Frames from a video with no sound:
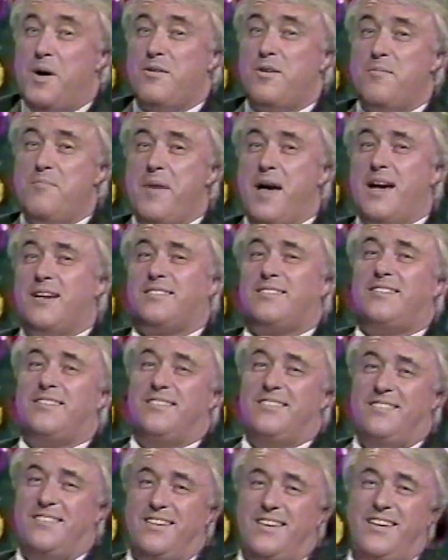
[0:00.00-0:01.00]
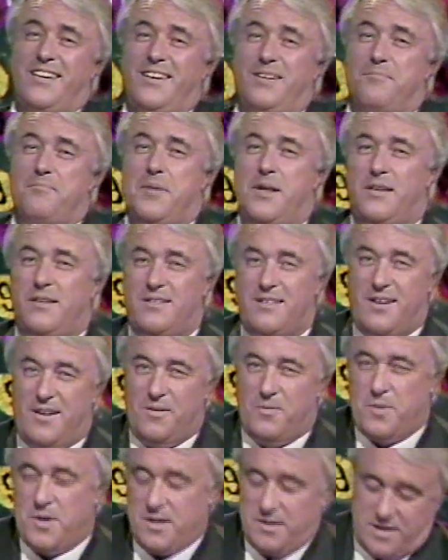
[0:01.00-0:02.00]
Welcome back to the Million Dollar
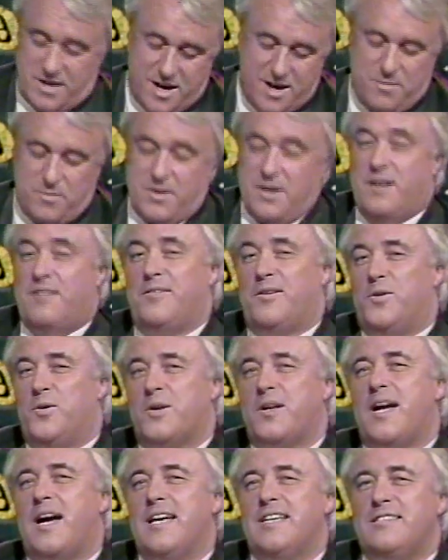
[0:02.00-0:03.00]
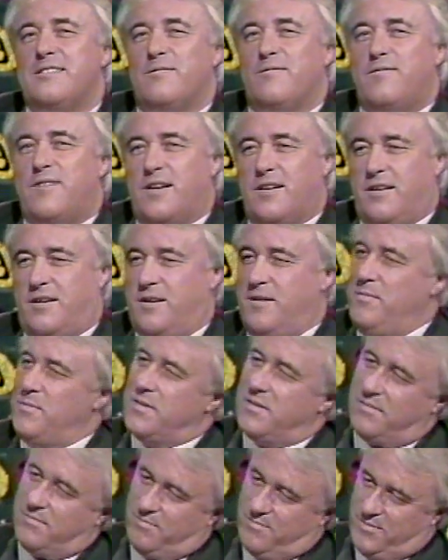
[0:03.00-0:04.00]
Word Game. We're having all kinds of fun here
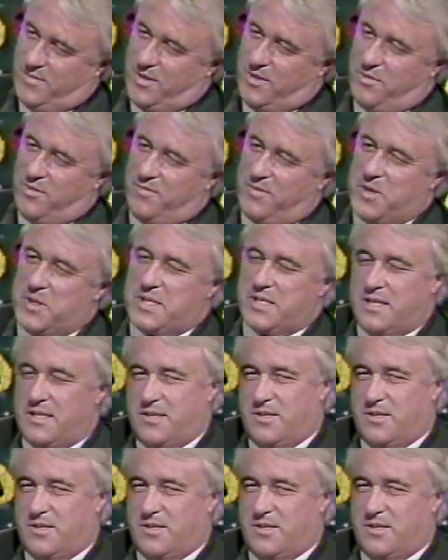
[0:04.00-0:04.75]
with university